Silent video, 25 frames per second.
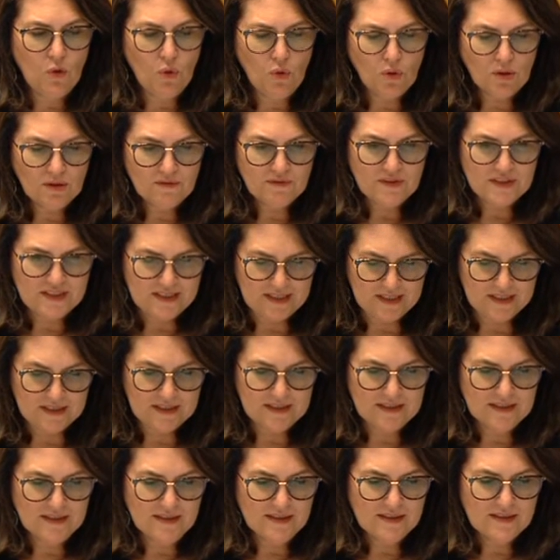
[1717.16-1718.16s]
of the
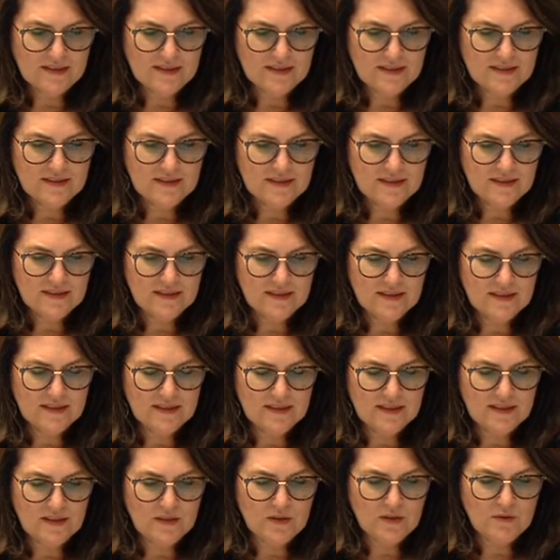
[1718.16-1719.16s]
dealers
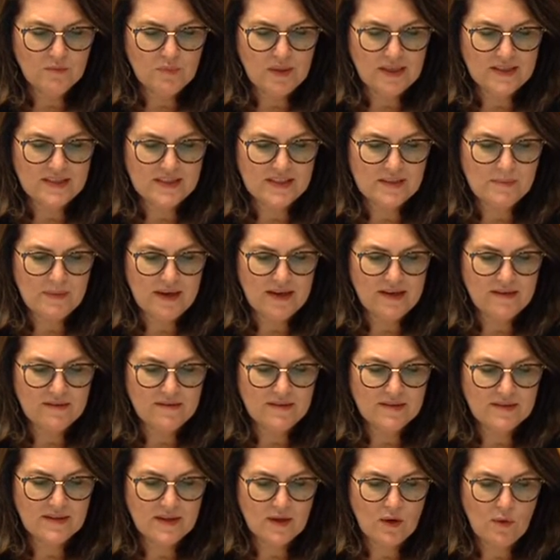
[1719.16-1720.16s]
who've participated in
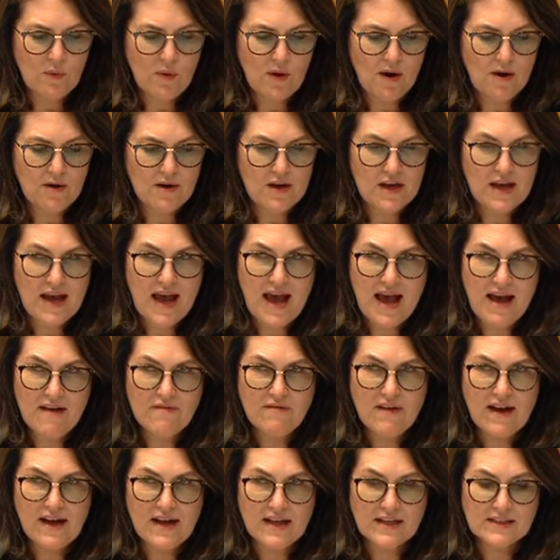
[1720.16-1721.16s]
this inquiry have
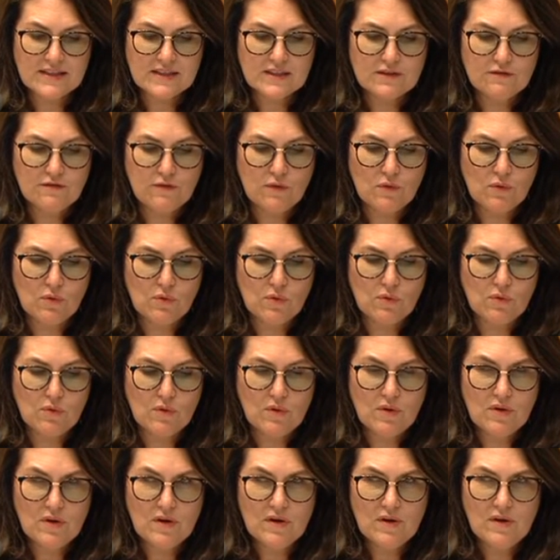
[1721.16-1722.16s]
asked for
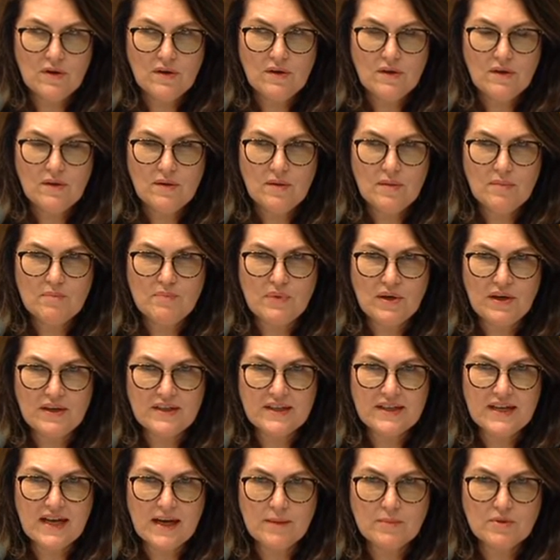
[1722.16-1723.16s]

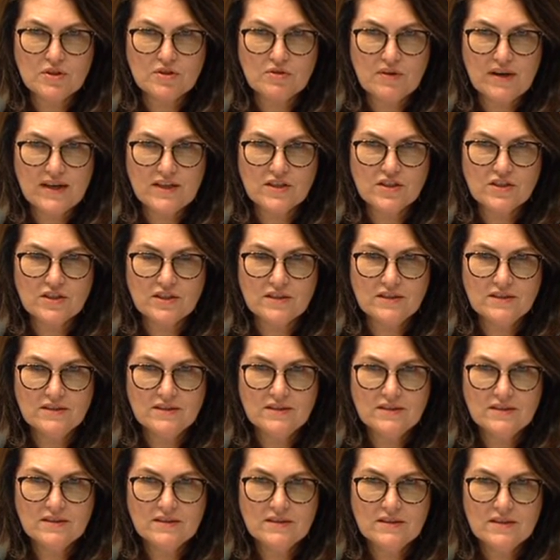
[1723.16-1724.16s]
binding arbitration
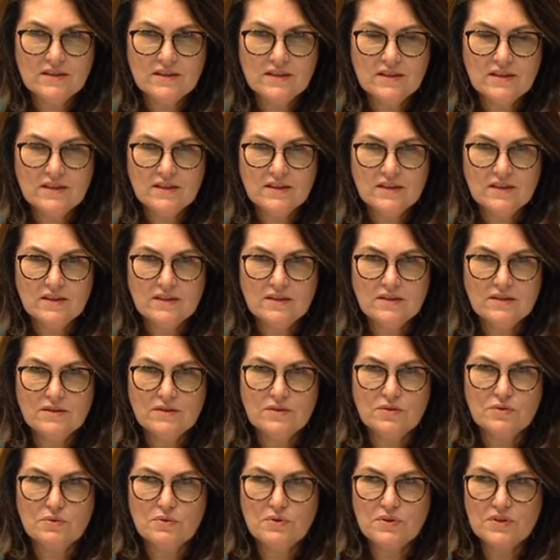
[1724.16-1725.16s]

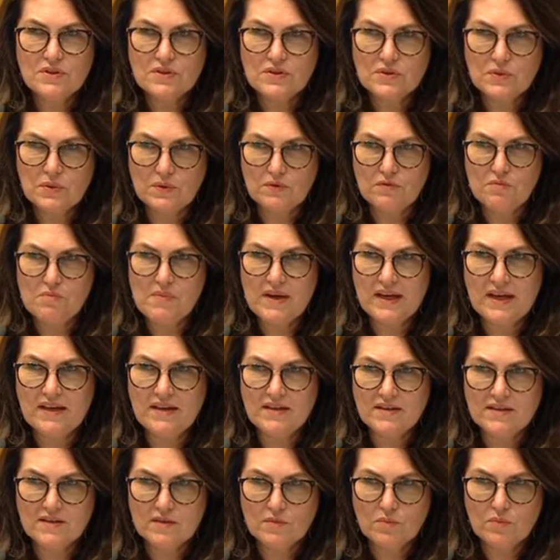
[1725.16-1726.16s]
through the sort of
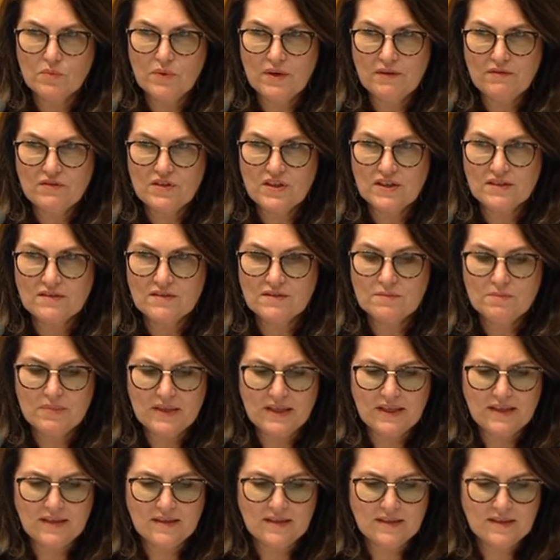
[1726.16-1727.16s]
mechanism we've just
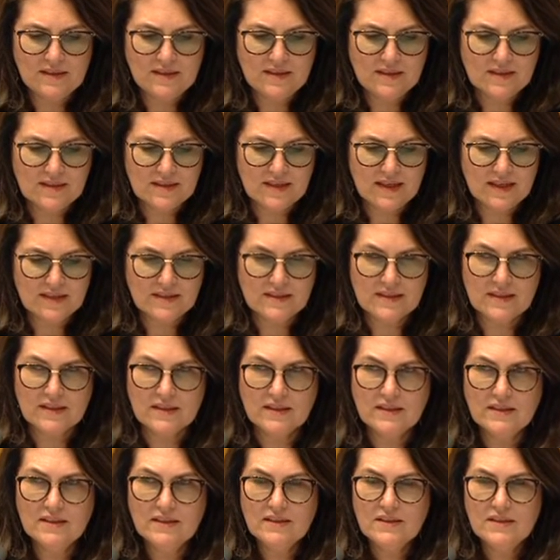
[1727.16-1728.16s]
been
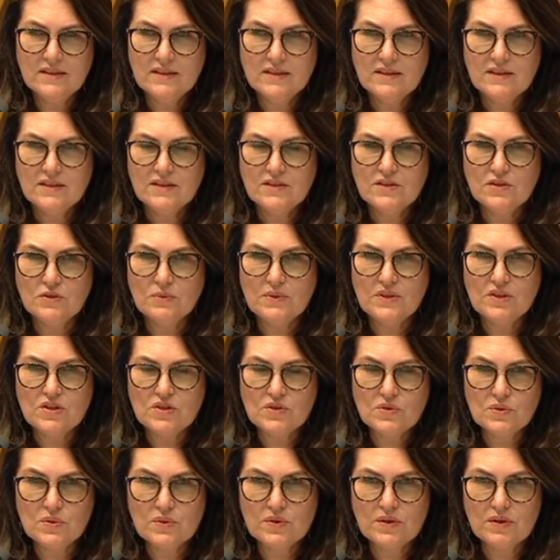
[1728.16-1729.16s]
discussing, to
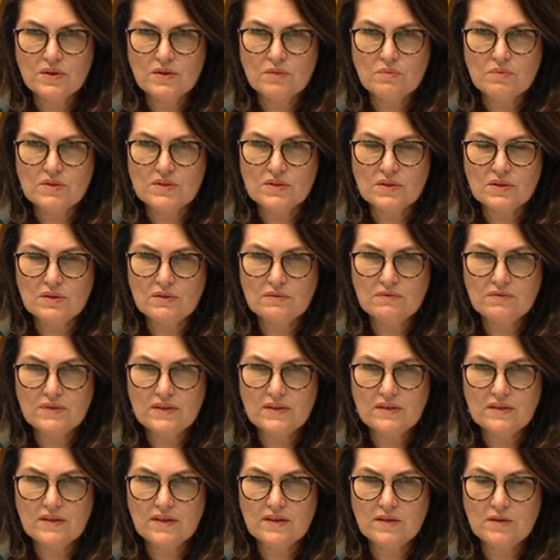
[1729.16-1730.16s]
ensure that
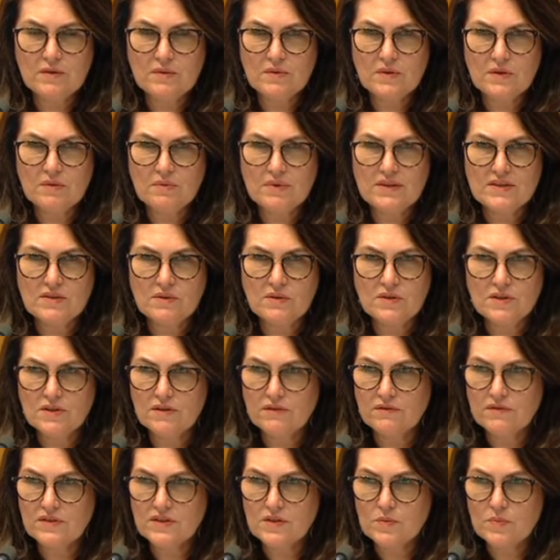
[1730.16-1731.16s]
resolving the resolution
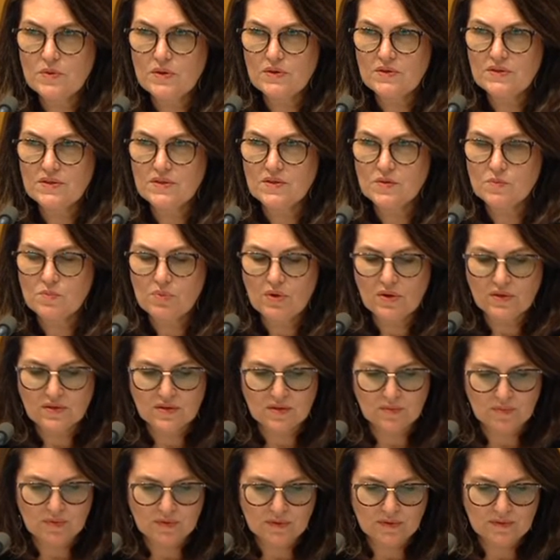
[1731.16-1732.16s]
of disputes is
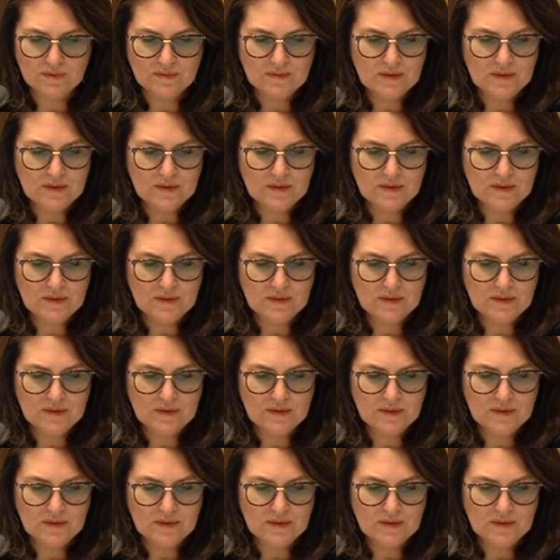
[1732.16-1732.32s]
possible.